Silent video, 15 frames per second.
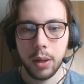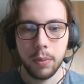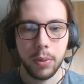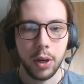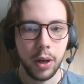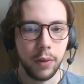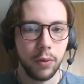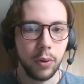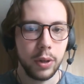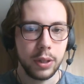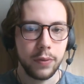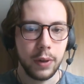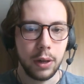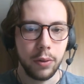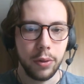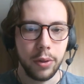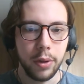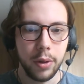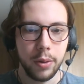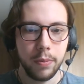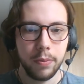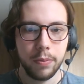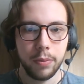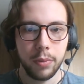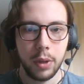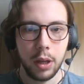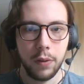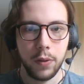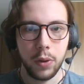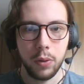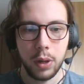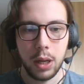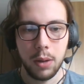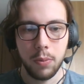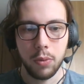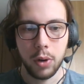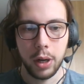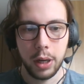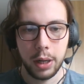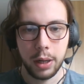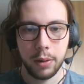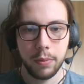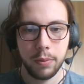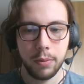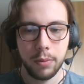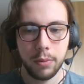But I've always found that if you keep writing,